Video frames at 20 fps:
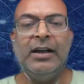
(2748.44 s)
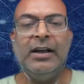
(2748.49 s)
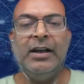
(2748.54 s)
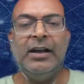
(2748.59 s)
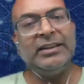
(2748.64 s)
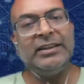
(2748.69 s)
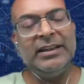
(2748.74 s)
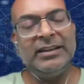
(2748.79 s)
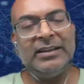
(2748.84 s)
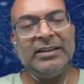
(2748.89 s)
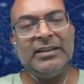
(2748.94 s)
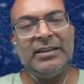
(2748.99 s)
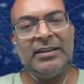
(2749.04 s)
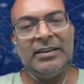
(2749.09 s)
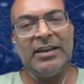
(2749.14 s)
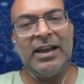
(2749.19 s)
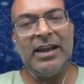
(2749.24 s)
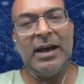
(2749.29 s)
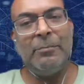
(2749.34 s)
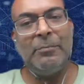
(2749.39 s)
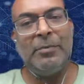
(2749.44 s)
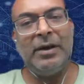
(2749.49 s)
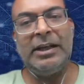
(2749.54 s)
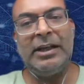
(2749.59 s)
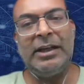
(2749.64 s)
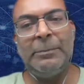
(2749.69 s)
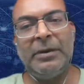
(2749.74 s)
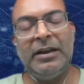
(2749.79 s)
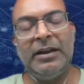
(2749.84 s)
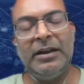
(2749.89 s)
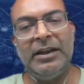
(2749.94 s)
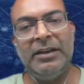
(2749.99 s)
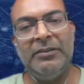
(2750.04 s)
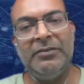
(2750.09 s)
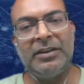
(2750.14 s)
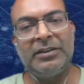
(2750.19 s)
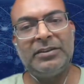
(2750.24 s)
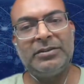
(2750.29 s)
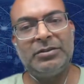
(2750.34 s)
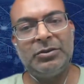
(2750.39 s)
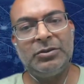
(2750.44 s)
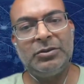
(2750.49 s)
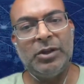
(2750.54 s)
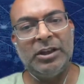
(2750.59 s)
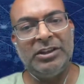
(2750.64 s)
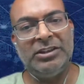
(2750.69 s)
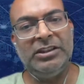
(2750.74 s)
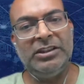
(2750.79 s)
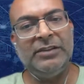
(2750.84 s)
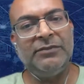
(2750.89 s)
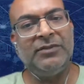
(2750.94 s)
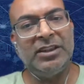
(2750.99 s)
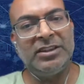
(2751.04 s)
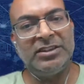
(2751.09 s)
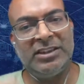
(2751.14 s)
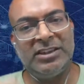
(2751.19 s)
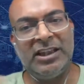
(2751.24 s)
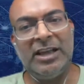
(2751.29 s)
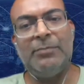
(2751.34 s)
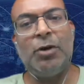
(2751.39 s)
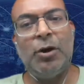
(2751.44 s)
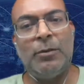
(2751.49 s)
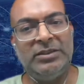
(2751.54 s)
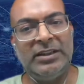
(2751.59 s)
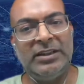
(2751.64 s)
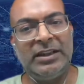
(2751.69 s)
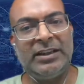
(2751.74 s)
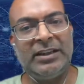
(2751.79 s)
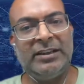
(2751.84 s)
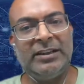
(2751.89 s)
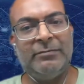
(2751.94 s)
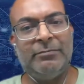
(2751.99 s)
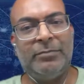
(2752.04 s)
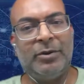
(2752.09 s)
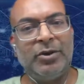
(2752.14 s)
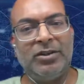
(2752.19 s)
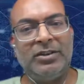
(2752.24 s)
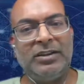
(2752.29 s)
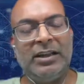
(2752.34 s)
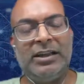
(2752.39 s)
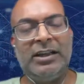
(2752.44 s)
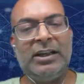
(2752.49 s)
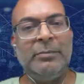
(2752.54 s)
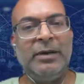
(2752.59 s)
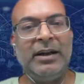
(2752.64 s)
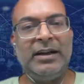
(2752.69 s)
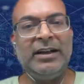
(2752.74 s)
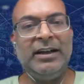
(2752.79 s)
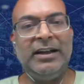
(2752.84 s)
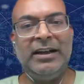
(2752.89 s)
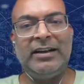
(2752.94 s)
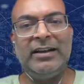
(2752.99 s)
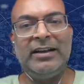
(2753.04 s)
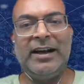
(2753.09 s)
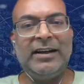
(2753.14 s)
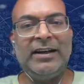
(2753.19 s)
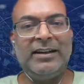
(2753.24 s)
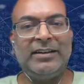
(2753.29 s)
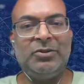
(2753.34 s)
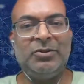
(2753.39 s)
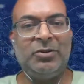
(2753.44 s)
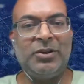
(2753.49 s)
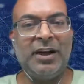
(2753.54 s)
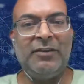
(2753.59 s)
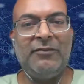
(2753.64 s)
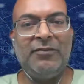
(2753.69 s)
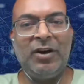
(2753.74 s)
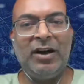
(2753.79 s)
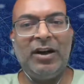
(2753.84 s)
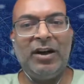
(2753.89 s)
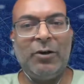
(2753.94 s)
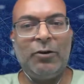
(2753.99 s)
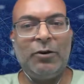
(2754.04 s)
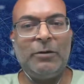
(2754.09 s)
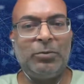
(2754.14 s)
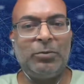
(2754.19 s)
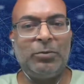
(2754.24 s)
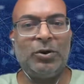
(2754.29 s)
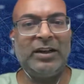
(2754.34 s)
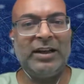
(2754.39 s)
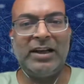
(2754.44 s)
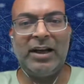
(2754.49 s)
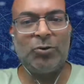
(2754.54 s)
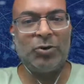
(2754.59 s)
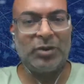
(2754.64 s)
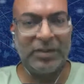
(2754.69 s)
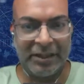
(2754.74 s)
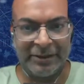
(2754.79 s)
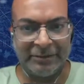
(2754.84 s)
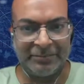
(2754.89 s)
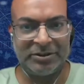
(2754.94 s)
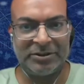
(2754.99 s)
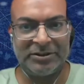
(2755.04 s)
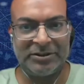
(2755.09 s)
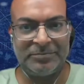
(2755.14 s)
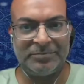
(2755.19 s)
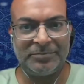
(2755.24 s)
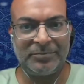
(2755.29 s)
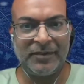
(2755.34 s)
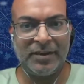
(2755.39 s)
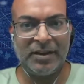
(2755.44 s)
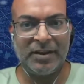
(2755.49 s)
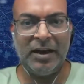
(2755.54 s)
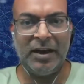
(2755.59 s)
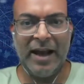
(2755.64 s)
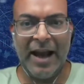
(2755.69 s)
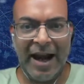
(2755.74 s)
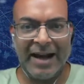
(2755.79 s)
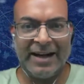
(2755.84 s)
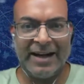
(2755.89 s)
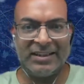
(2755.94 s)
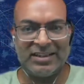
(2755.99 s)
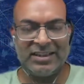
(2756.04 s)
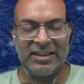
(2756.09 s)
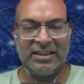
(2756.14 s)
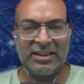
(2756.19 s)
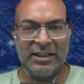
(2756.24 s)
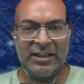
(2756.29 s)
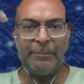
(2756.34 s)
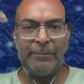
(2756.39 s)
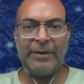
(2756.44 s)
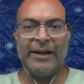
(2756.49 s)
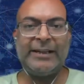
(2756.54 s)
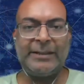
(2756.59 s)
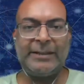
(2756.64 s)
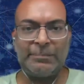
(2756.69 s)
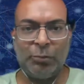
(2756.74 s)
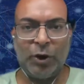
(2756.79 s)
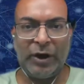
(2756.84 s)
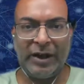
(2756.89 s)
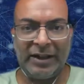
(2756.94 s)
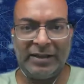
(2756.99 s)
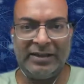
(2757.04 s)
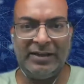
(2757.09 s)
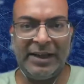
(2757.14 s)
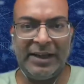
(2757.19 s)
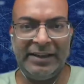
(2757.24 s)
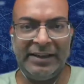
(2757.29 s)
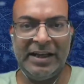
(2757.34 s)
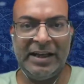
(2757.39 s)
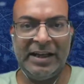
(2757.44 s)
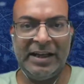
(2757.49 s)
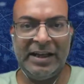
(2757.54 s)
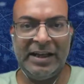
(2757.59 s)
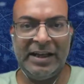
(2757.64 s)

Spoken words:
So I think there are multiple levers to achieve the same objective, because ultimately client is looking for output and outcomes at a certain price point that they are